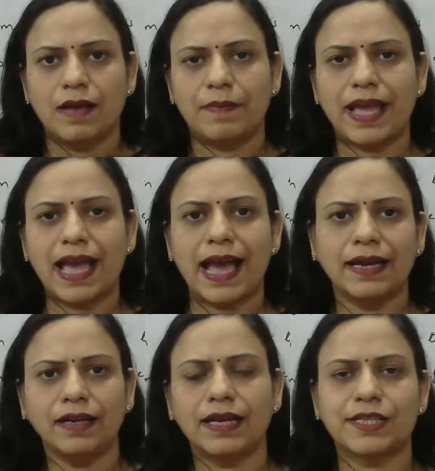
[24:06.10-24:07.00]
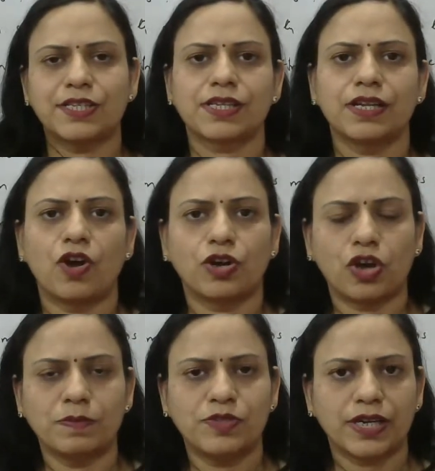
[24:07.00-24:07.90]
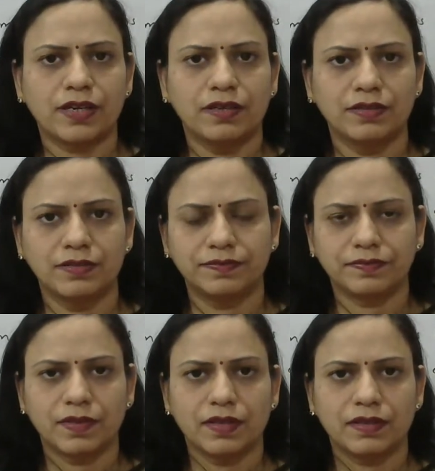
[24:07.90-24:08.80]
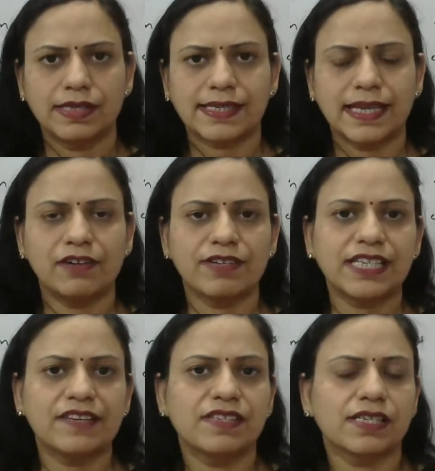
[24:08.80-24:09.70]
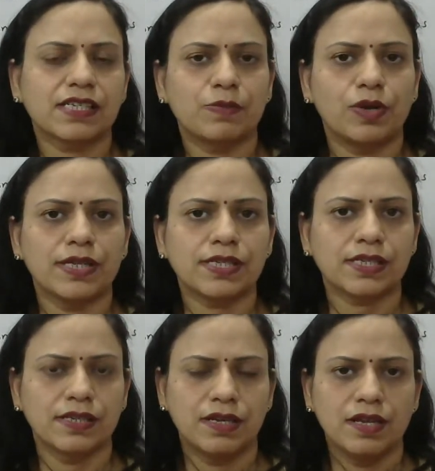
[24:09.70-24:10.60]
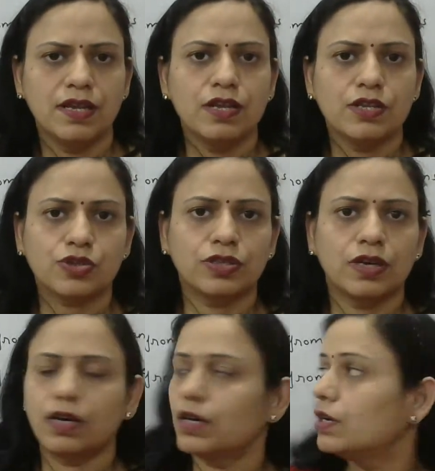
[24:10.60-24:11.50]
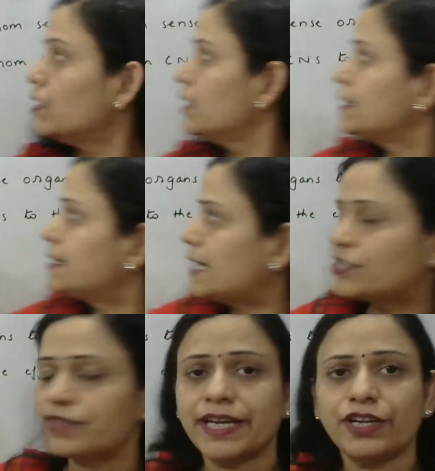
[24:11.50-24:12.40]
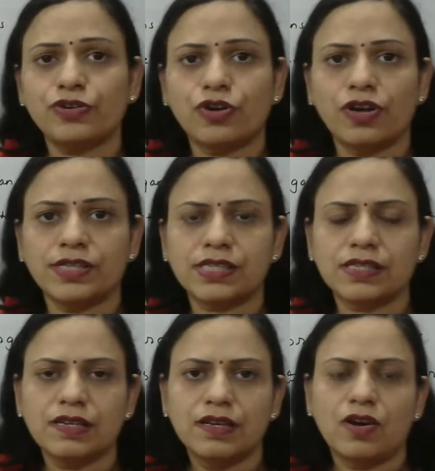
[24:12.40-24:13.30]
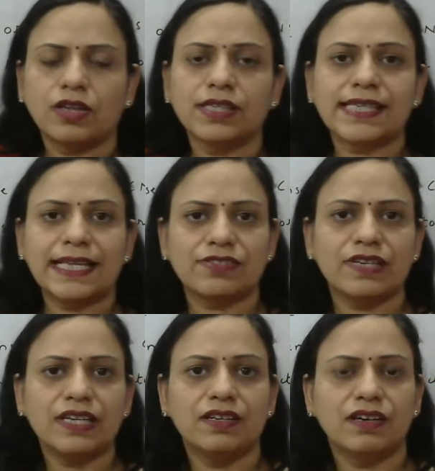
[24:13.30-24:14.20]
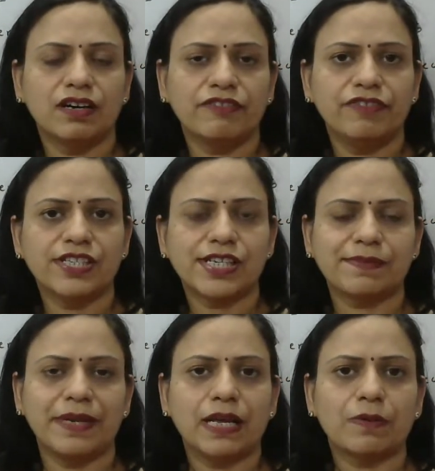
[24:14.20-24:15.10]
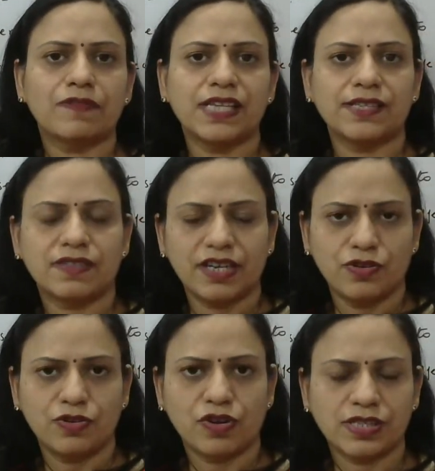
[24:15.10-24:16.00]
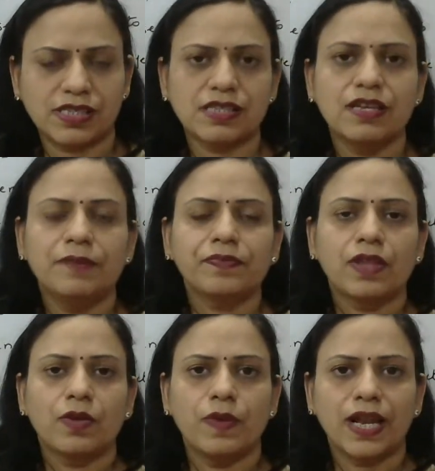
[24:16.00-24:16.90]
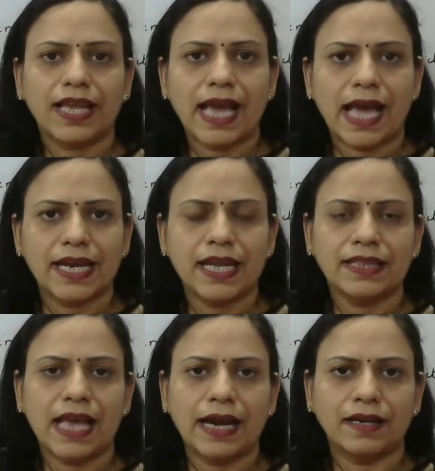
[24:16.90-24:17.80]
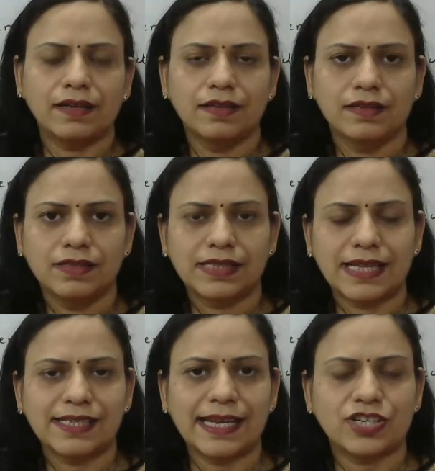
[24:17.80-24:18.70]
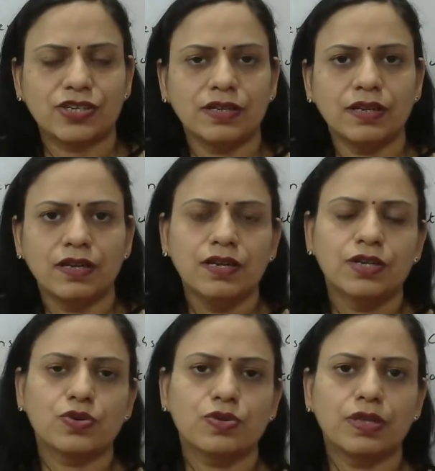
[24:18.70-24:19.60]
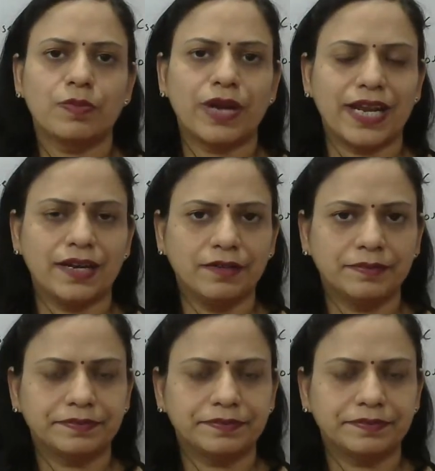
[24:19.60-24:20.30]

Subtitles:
My hand touches a hot object. The skin receives the stimulus. So the sensory neurons, or the sensory nerve, which is made up of sensory neurons, will carry that sensation to the brain.